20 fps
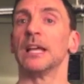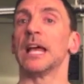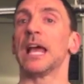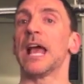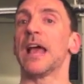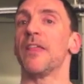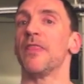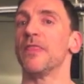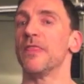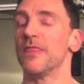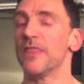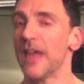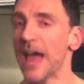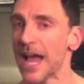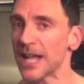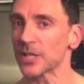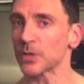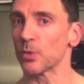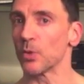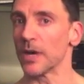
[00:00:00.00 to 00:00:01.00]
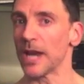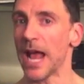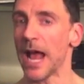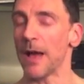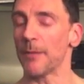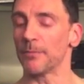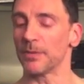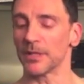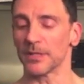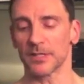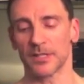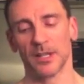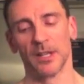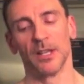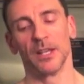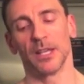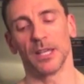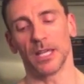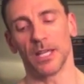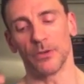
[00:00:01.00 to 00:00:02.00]
And that's what happens.
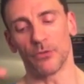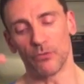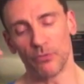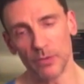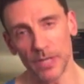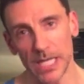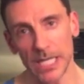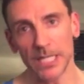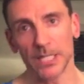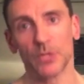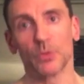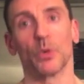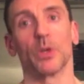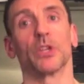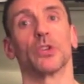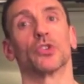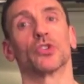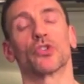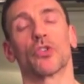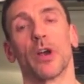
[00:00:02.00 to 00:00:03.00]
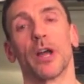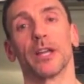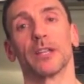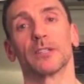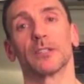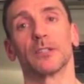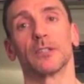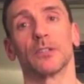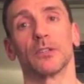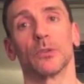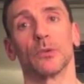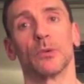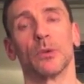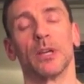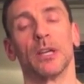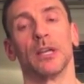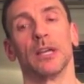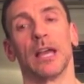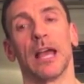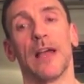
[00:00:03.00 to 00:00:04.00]
It reads what you're trying to do
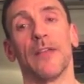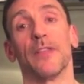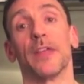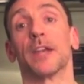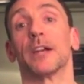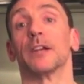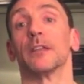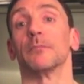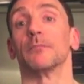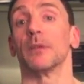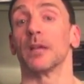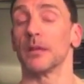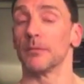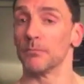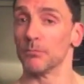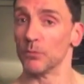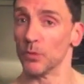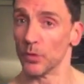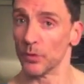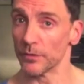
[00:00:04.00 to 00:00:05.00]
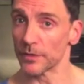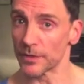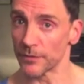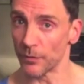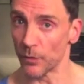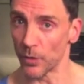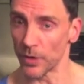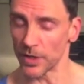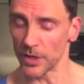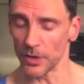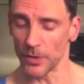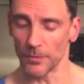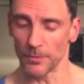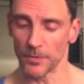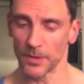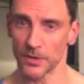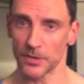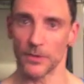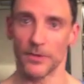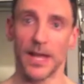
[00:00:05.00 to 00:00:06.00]
and then it moves for you.
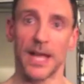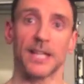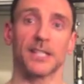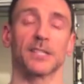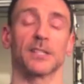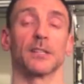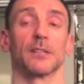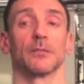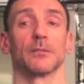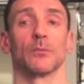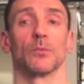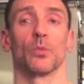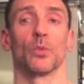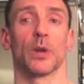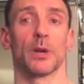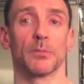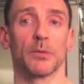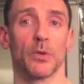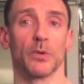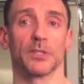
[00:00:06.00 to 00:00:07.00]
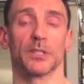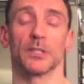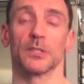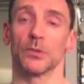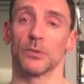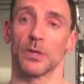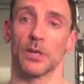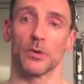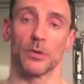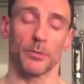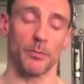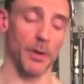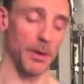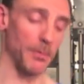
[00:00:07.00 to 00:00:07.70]
So that's what I'm going to do here with my